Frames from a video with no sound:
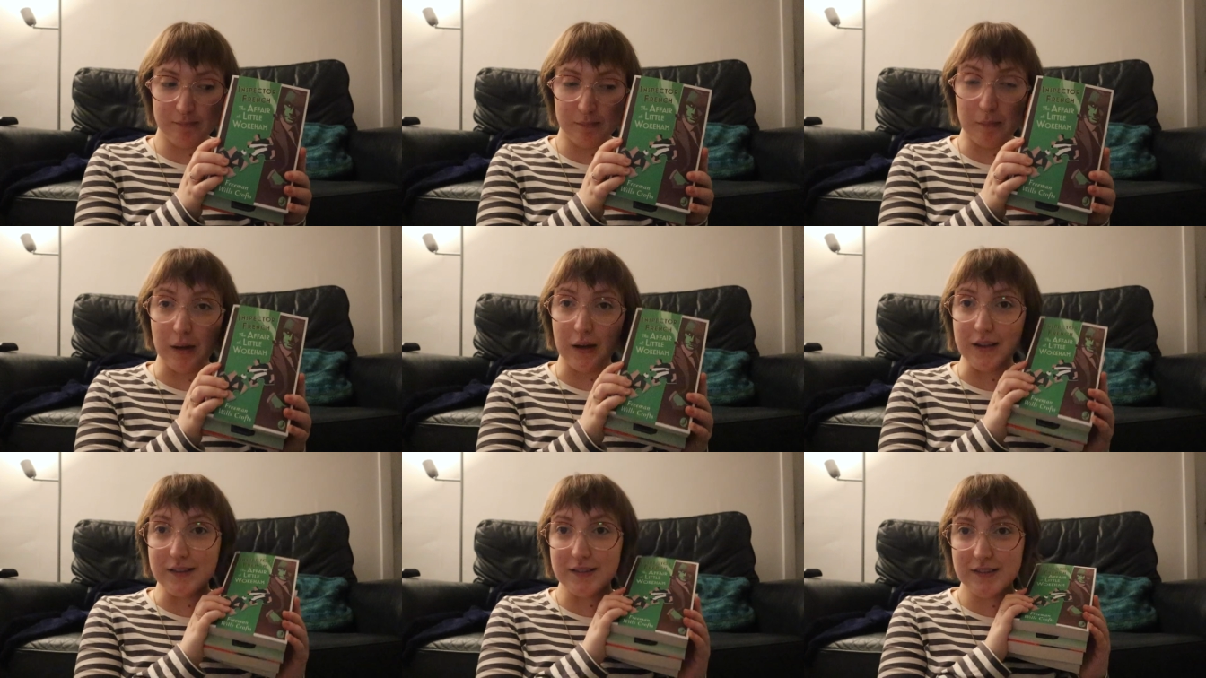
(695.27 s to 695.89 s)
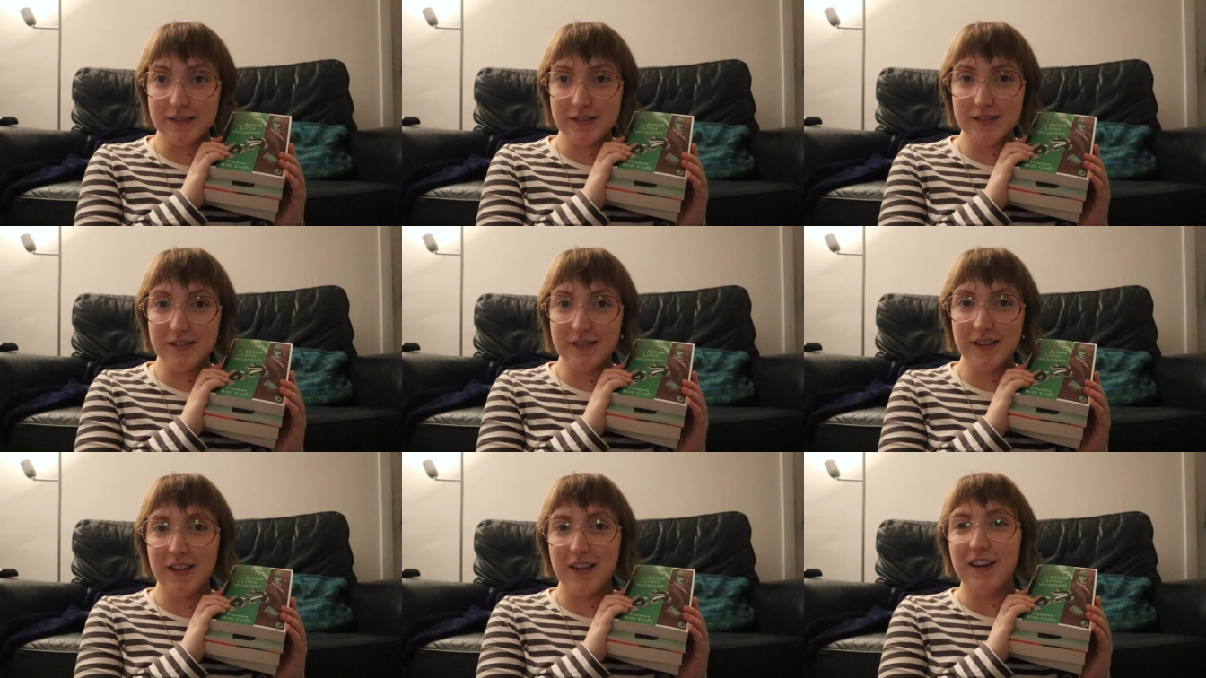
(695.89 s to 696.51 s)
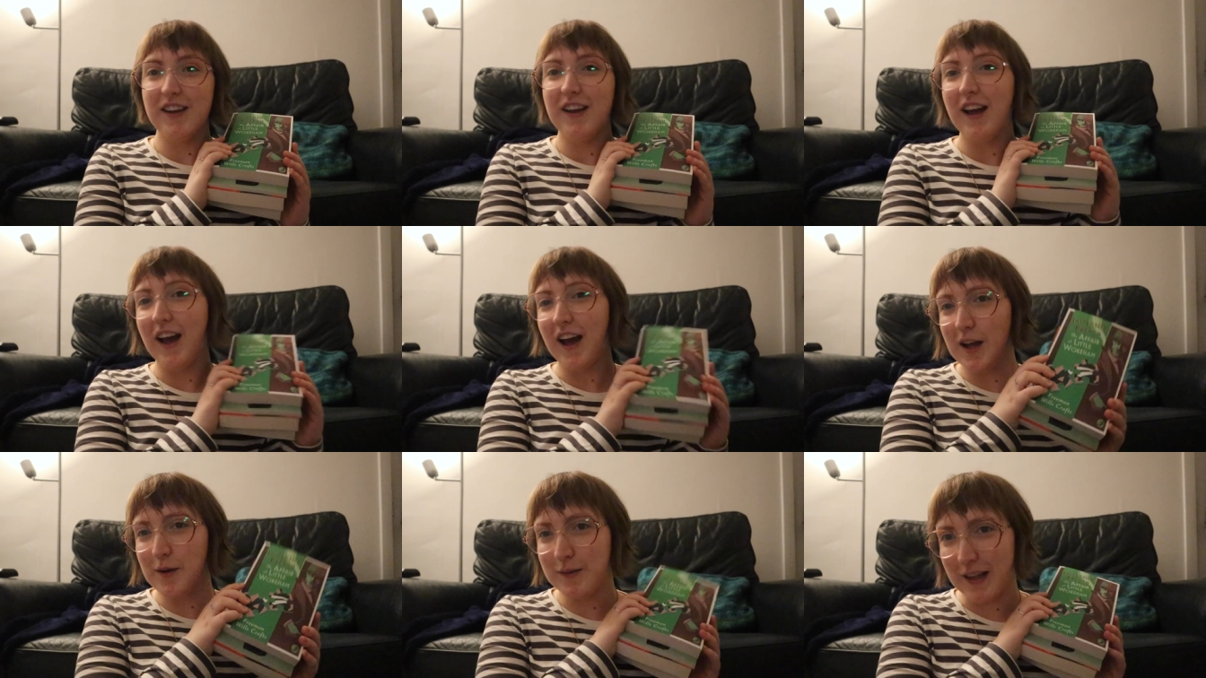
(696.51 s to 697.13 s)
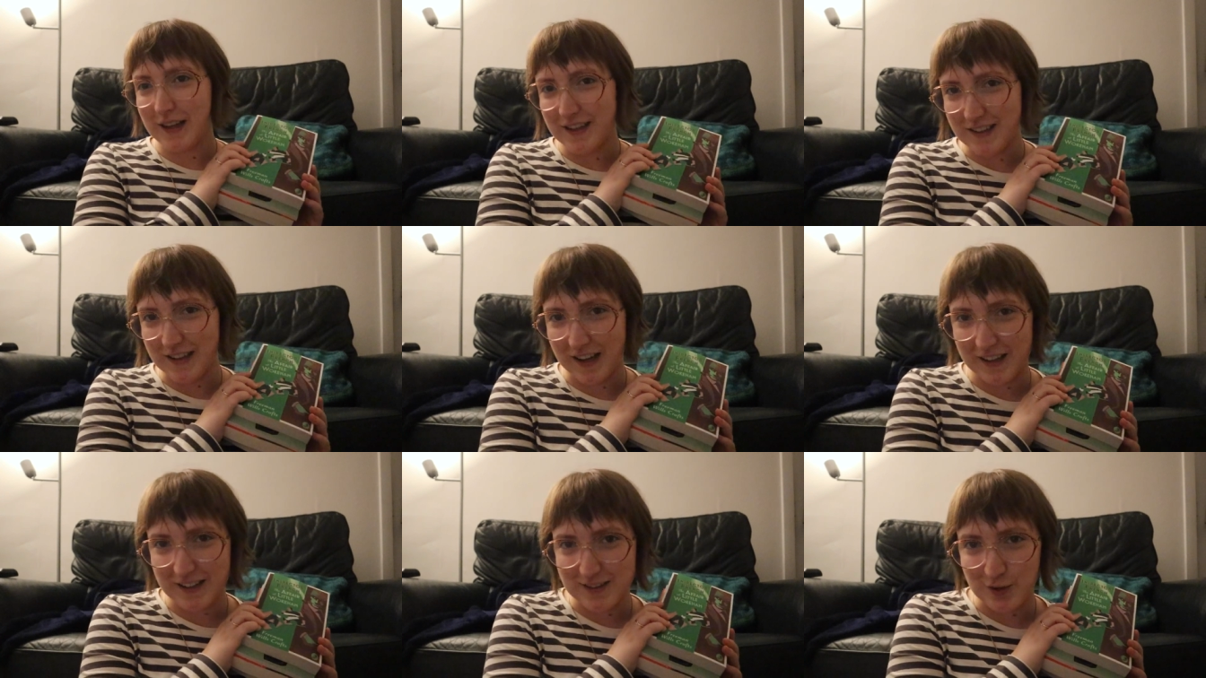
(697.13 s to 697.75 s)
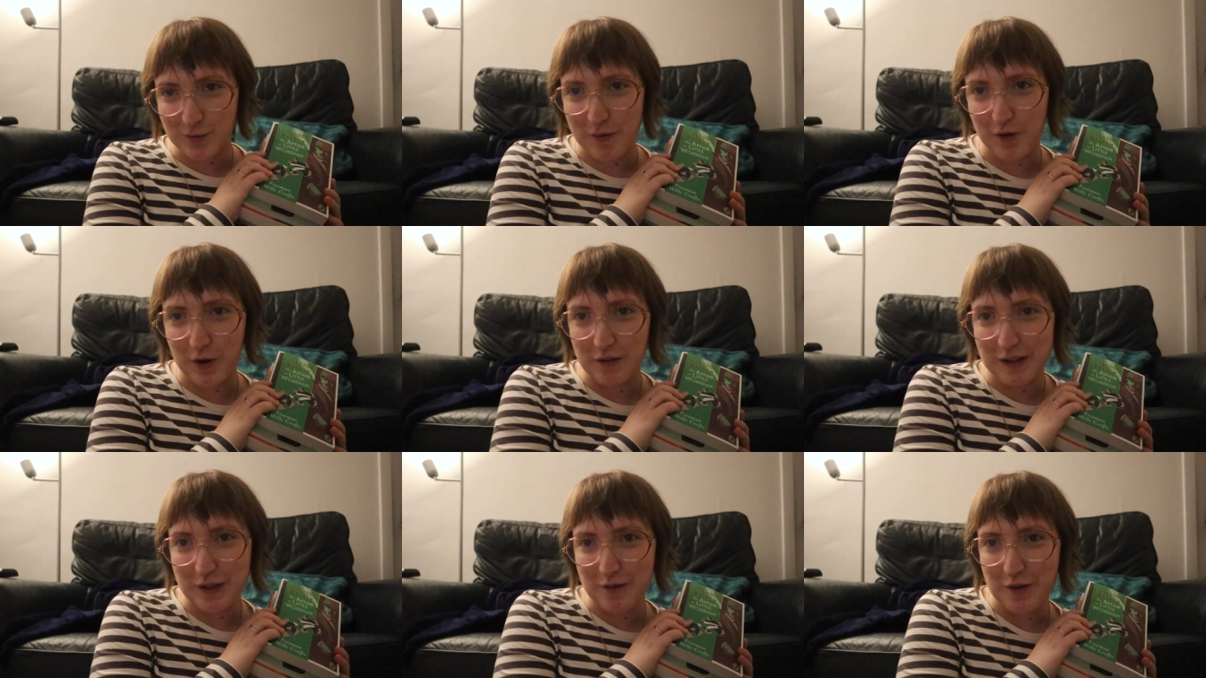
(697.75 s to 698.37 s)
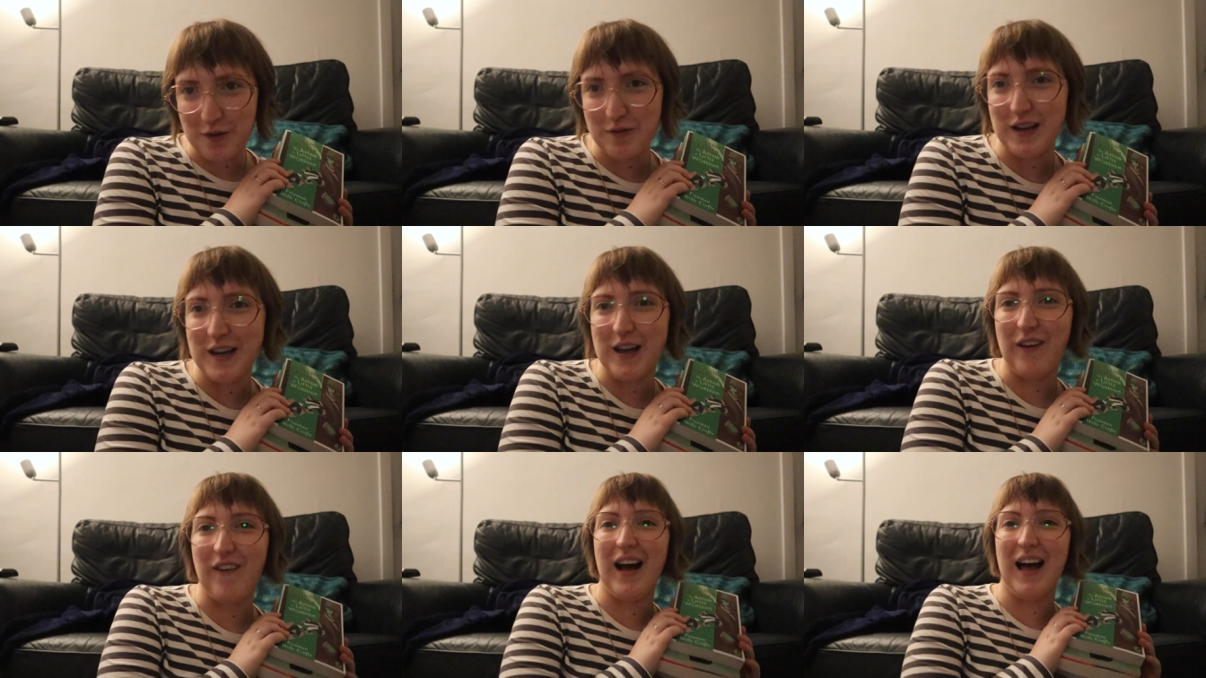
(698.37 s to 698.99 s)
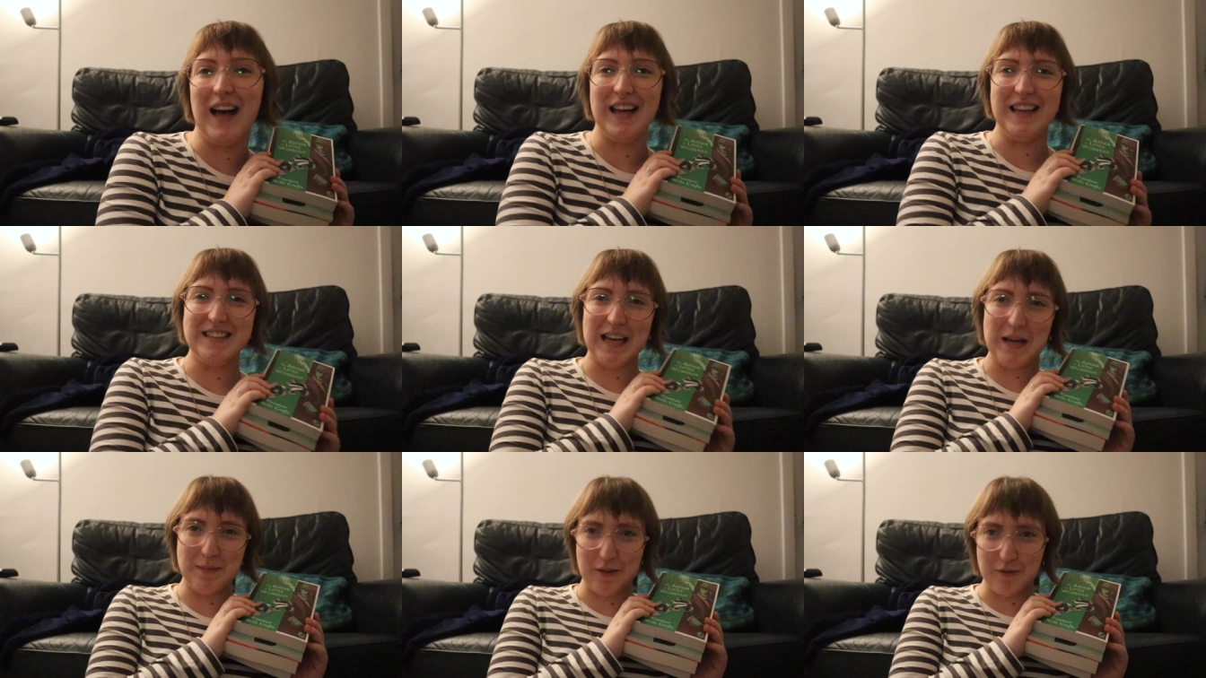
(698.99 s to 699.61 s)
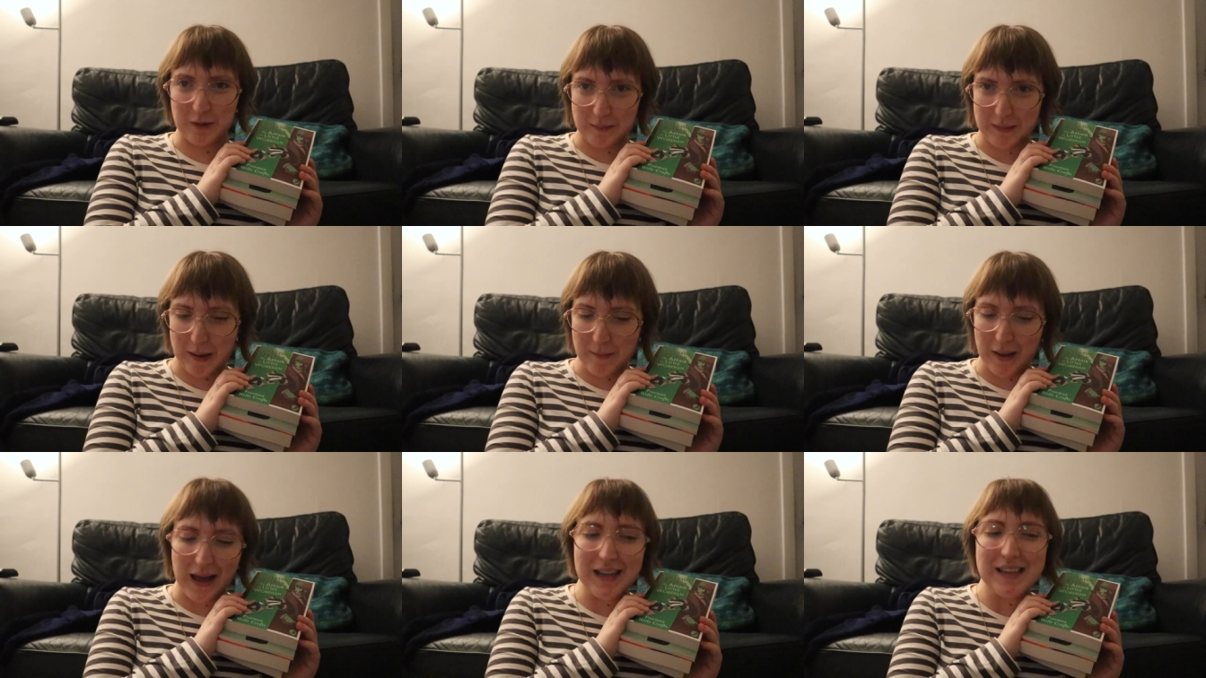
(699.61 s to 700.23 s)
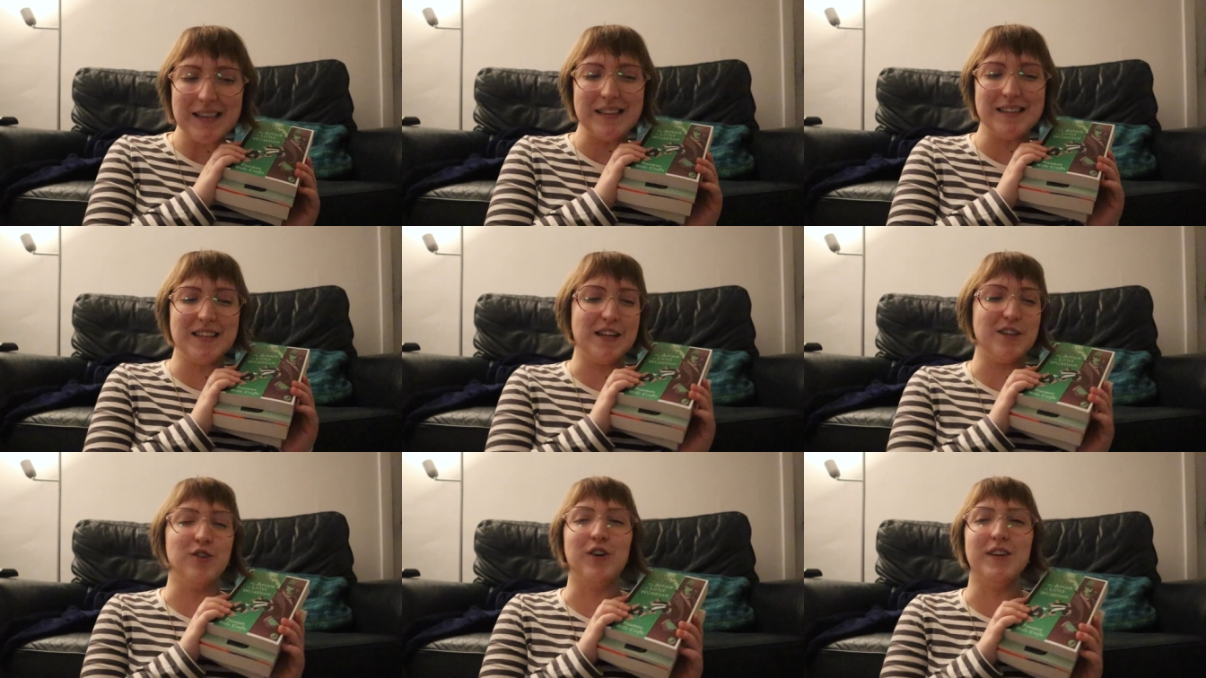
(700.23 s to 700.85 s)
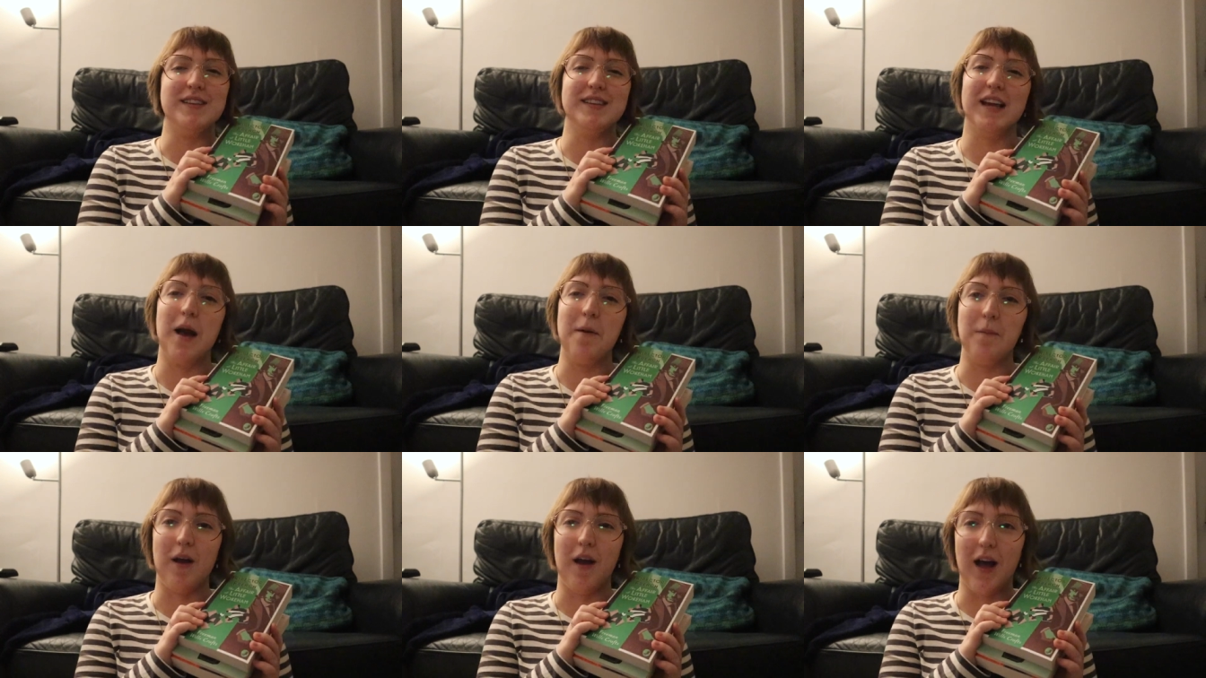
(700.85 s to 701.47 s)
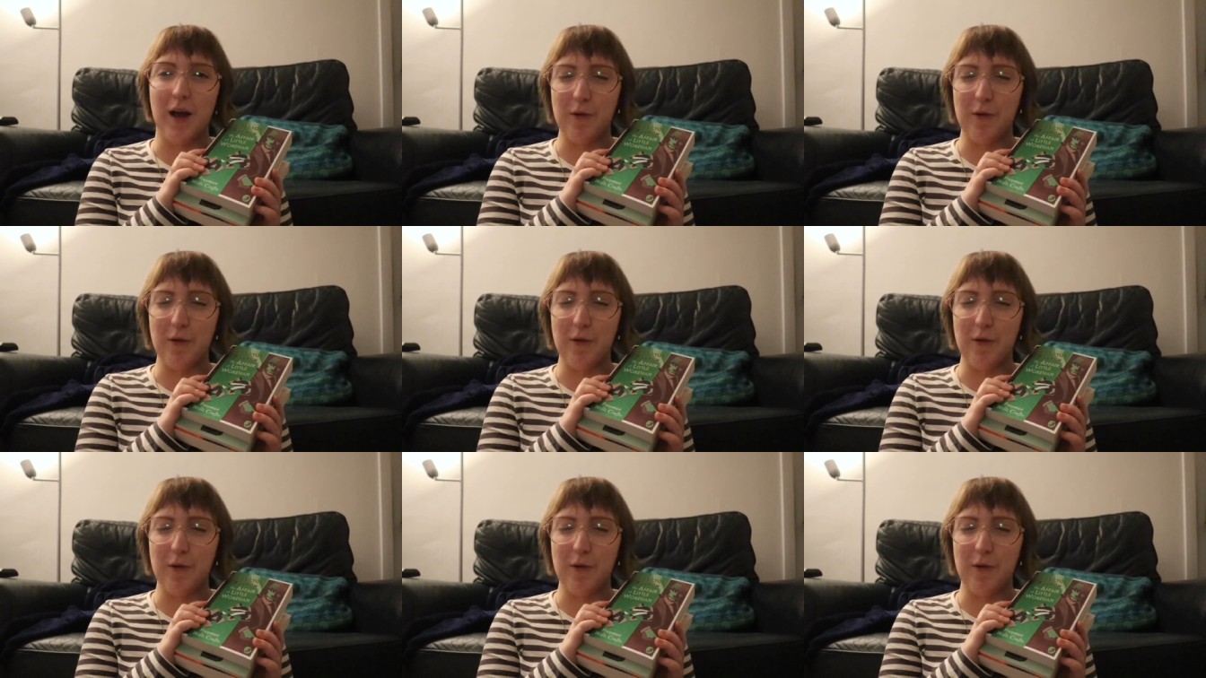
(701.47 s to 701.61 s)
But I'm glad I did it, because it's made for a really fun video, and I'm loving being back and sitting talking to the camera.